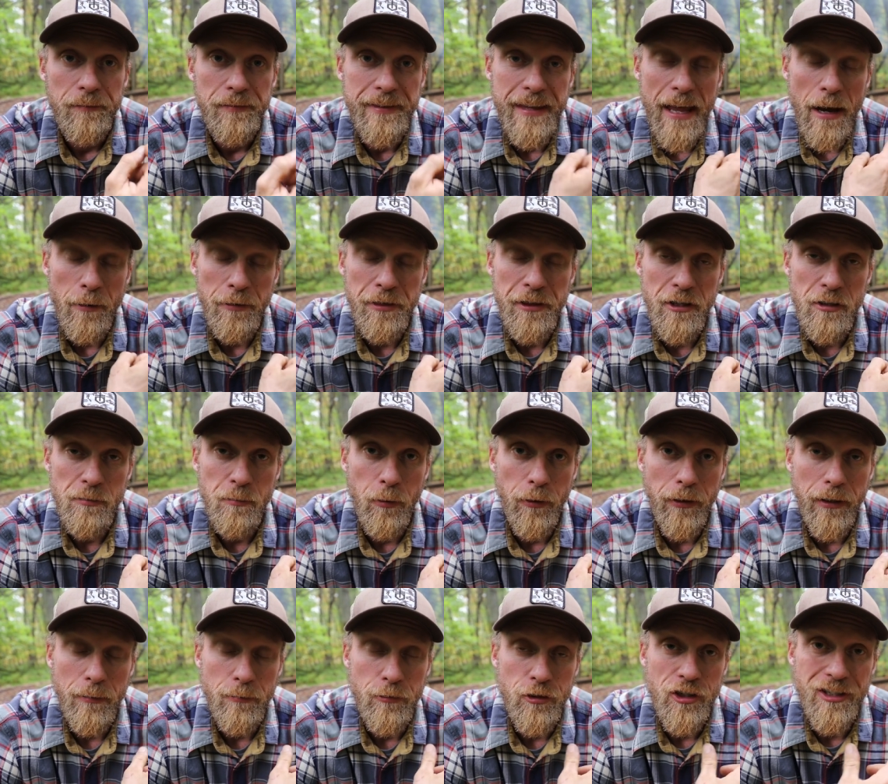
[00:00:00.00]
Now at this
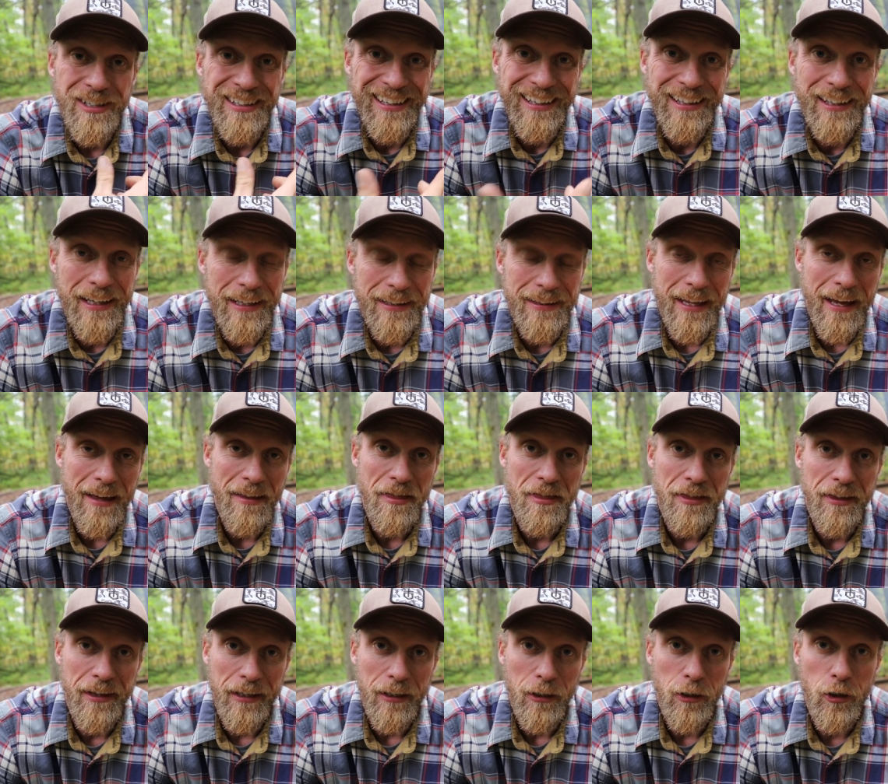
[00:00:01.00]
point, I'm just gonna let that
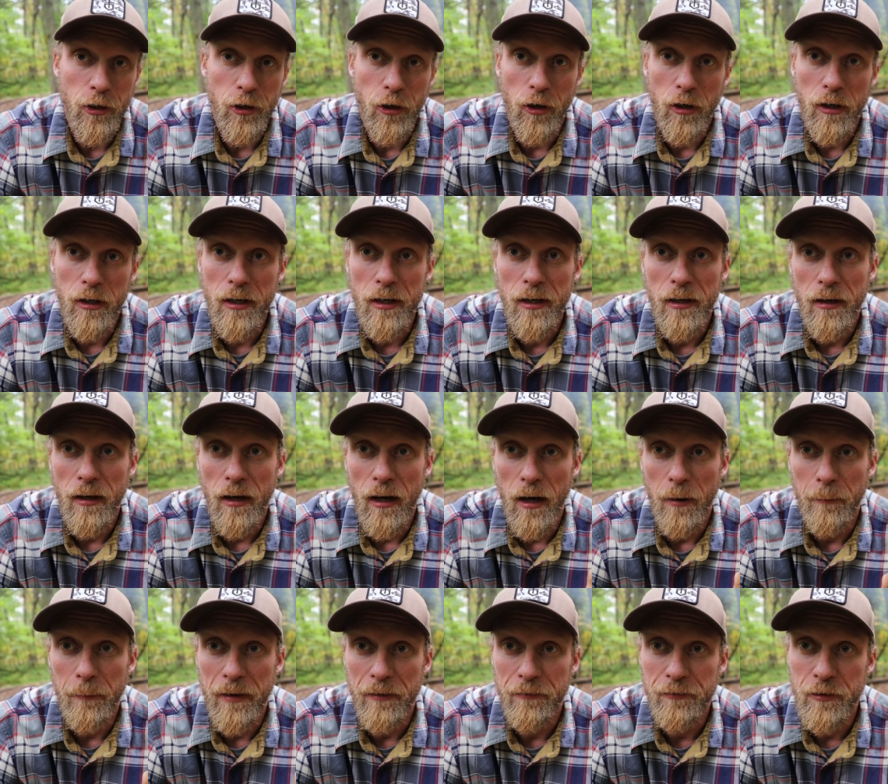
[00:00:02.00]
thing cook.
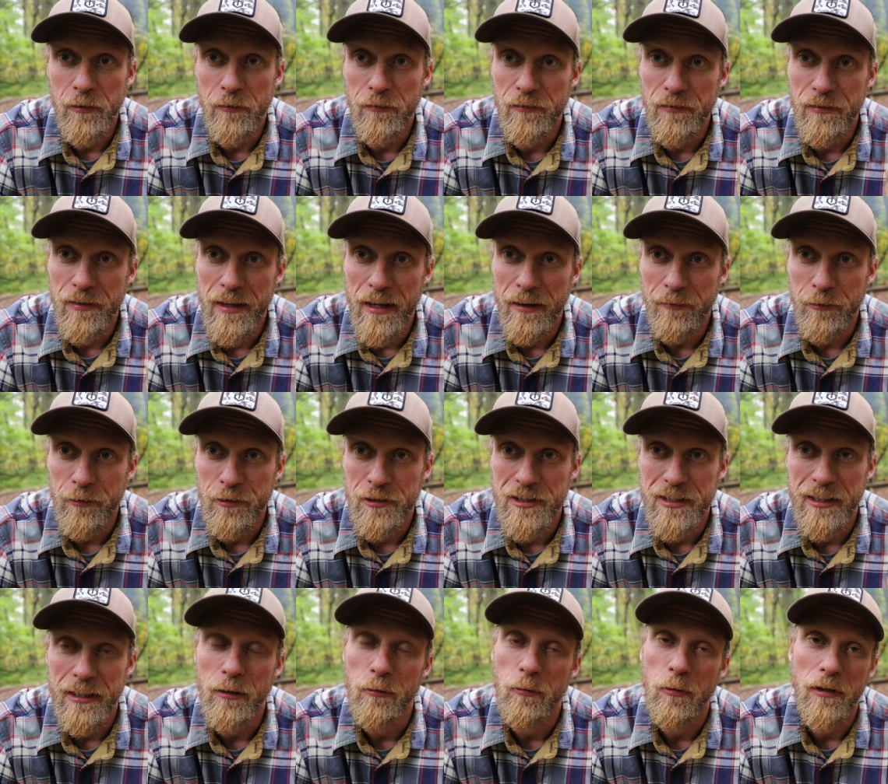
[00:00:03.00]
Um, if you've never
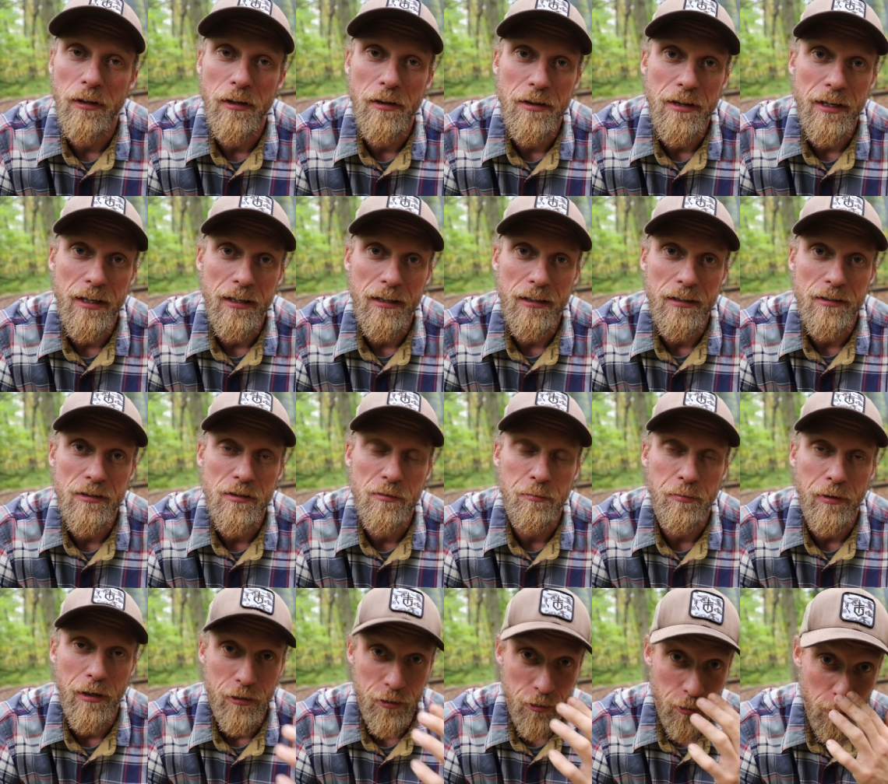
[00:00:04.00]
seen one of these
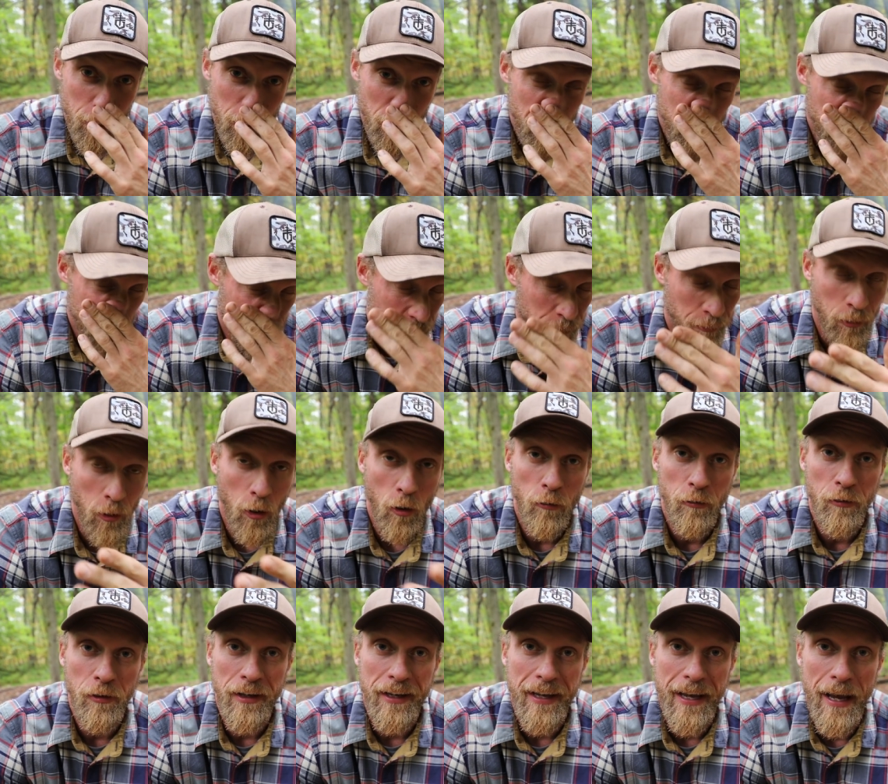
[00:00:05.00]
pressure cookers for
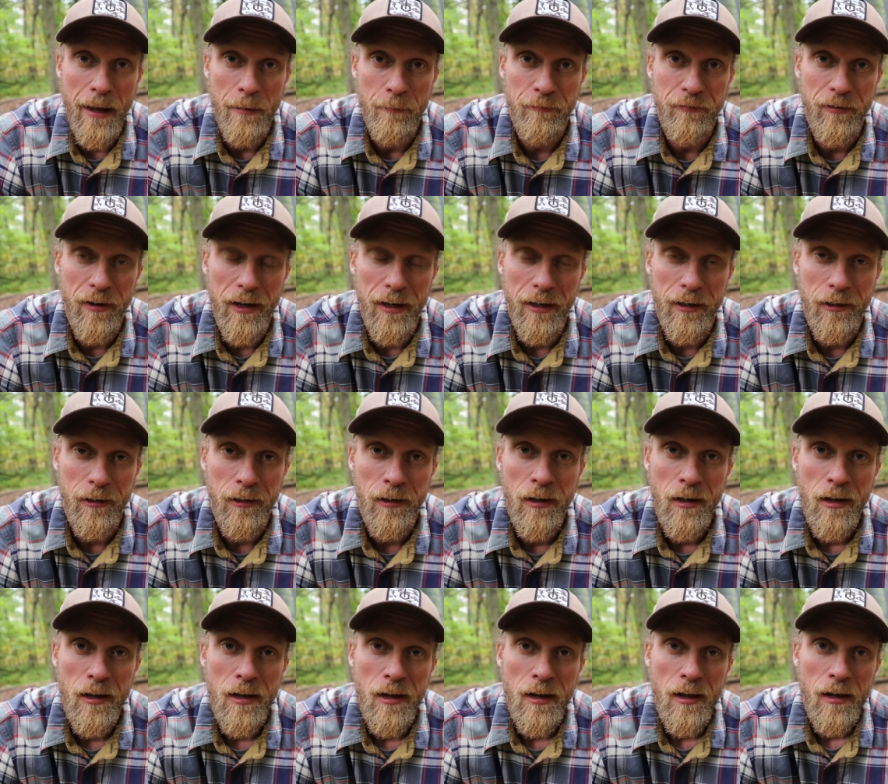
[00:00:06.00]
over the campfire,
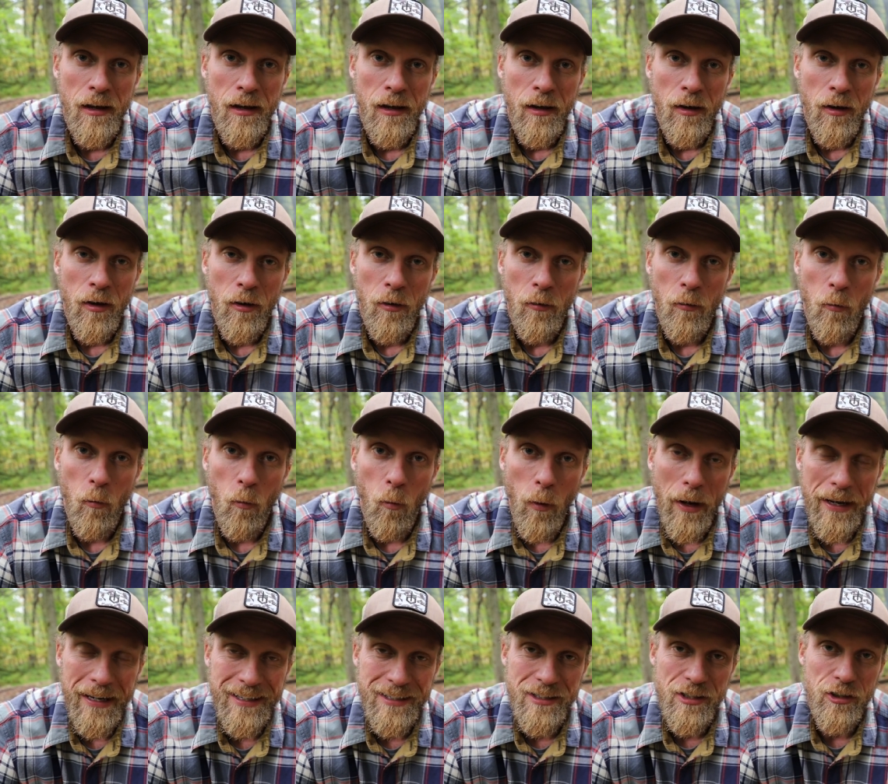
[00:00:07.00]

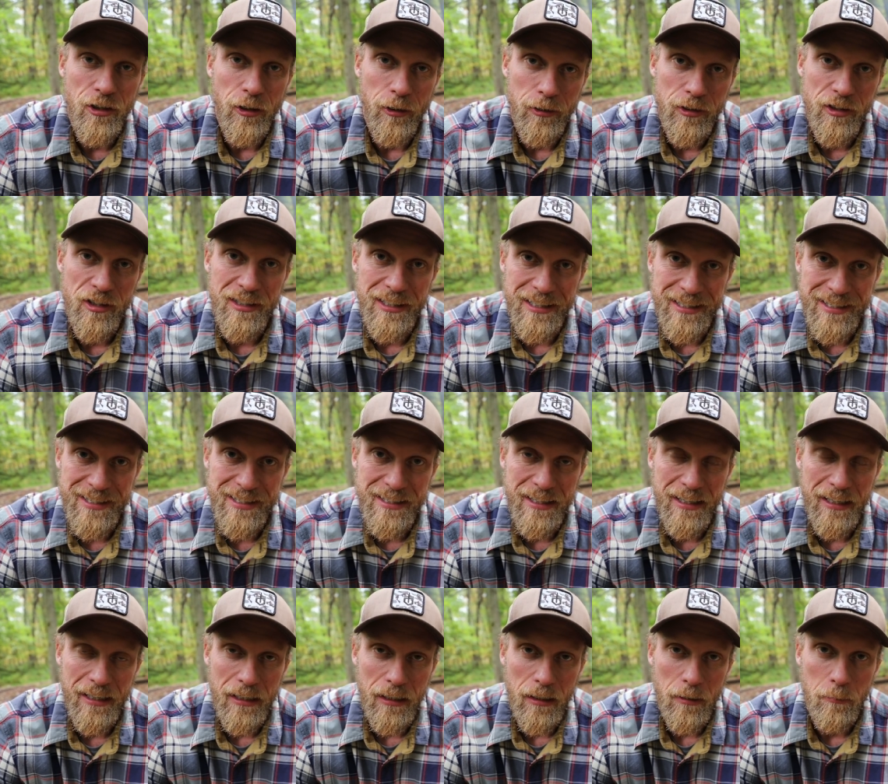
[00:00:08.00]
when it starts to
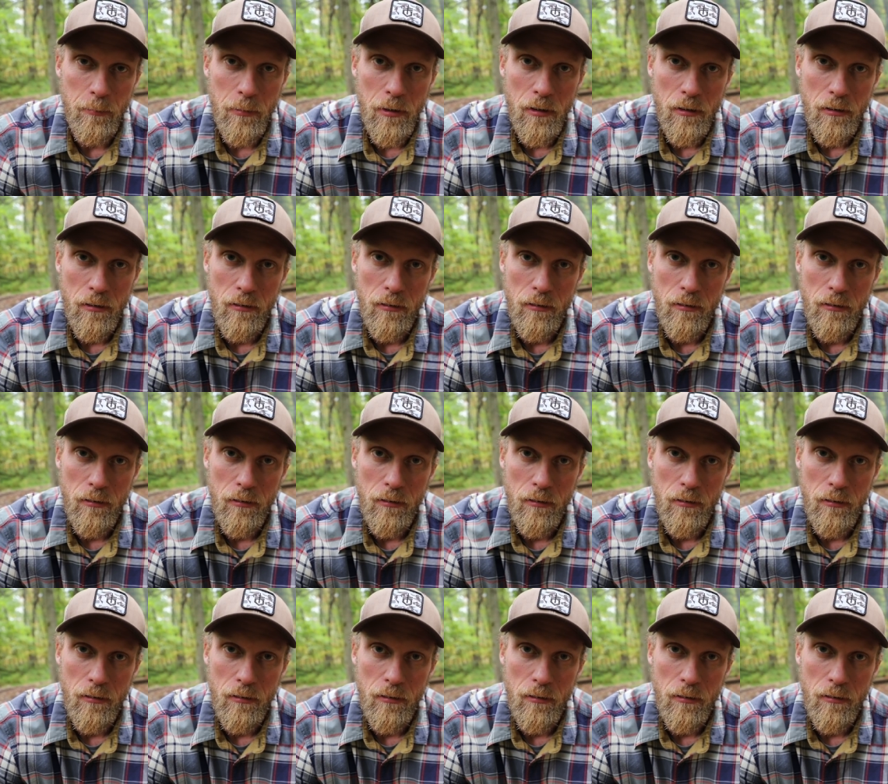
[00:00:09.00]
steam,